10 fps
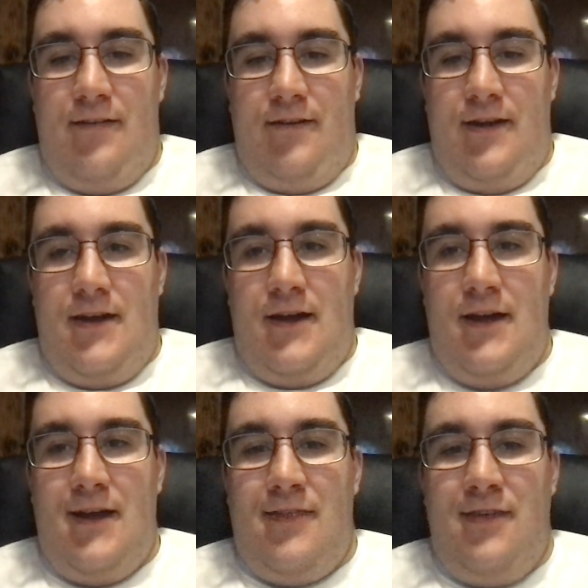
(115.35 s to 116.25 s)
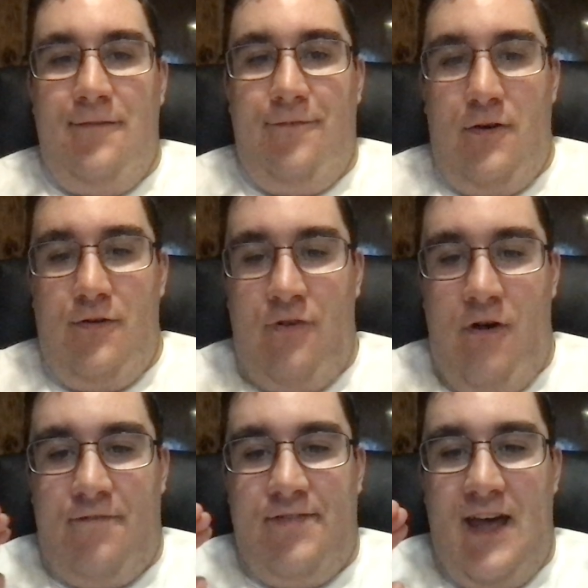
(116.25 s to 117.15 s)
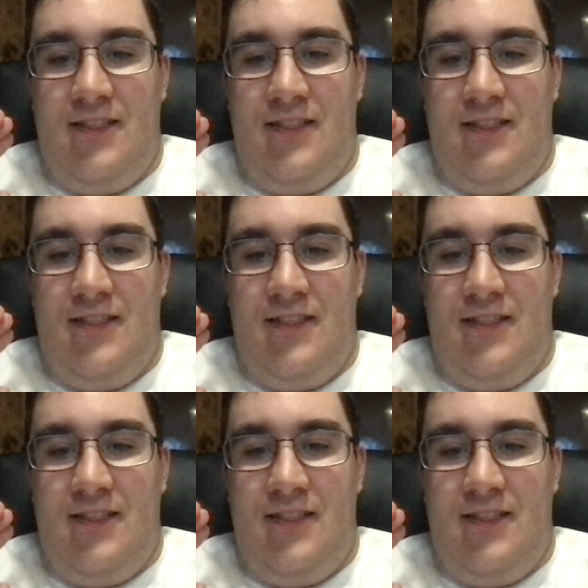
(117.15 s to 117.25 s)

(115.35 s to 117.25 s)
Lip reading: like I think first off that